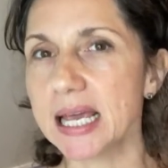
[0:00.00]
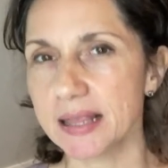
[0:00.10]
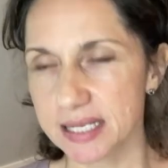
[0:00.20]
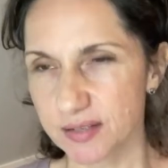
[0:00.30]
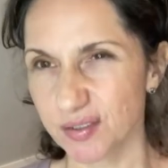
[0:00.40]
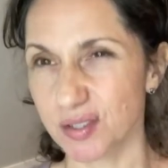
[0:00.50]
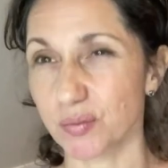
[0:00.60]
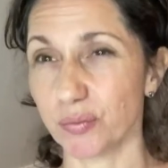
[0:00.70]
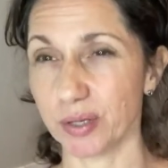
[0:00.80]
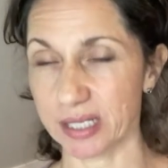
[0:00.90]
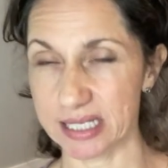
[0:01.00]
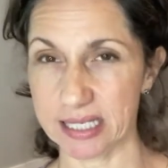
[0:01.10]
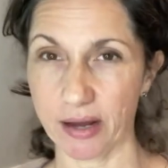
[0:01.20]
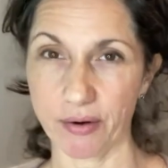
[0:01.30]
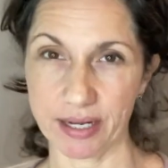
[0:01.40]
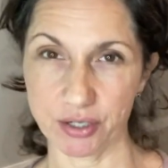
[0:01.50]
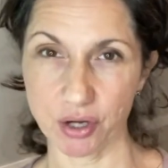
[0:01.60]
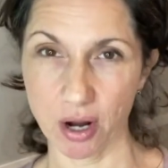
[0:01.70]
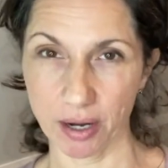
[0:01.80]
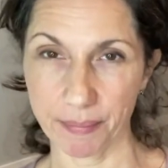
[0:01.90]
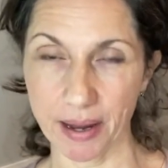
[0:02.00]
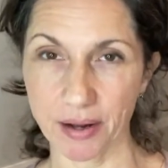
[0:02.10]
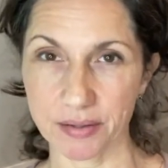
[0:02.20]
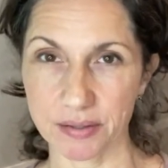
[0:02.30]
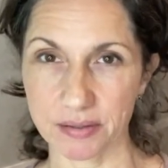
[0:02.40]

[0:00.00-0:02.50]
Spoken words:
this feels really scary to talk about.